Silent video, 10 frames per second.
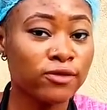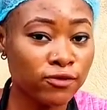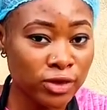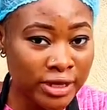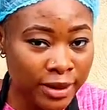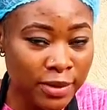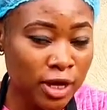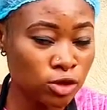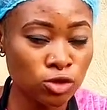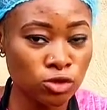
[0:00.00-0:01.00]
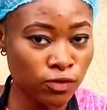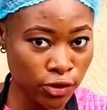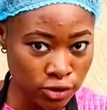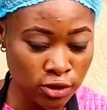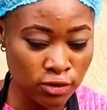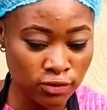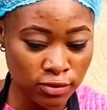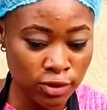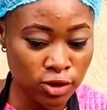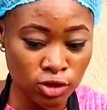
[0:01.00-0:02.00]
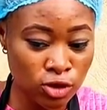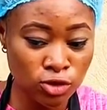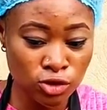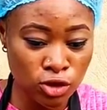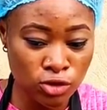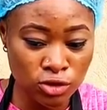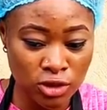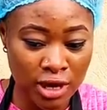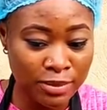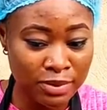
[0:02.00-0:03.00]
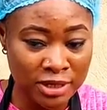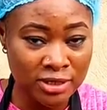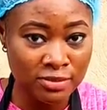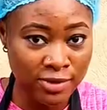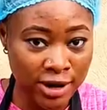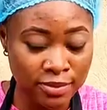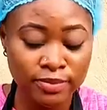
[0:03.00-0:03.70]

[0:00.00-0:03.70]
for them and also for yourself, because you don't want to lose and please them, right?